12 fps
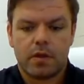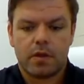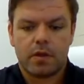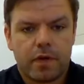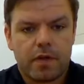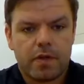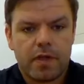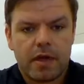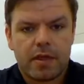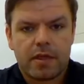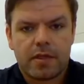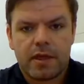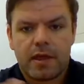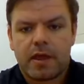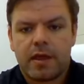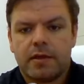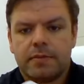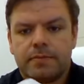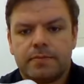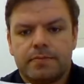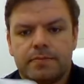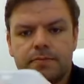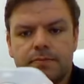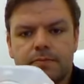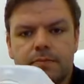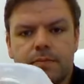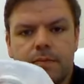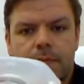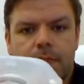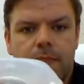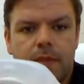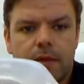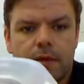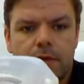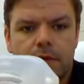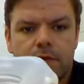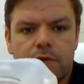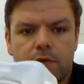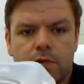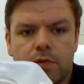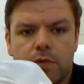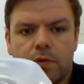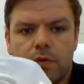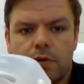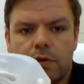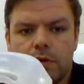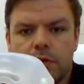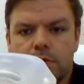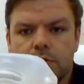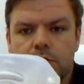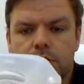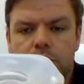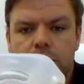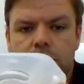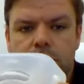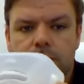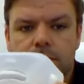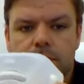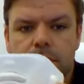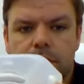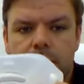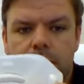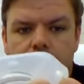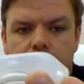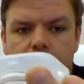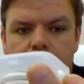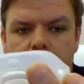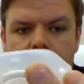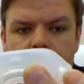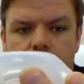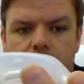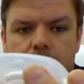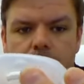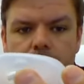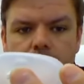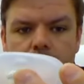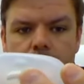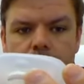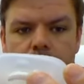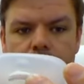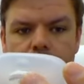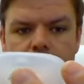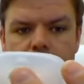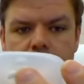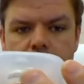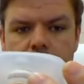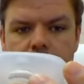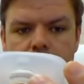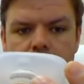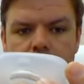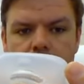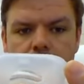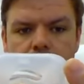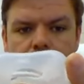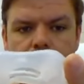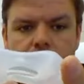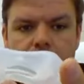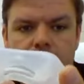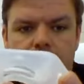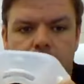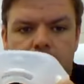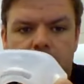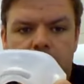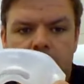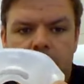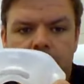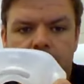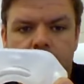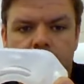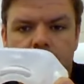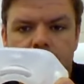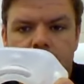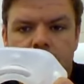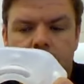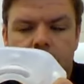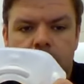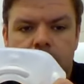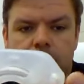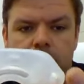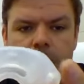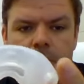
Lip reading: So that there is your little cushion. And you can see there's a bit of a hole at the front just here, and that's where the air sort of comes out of.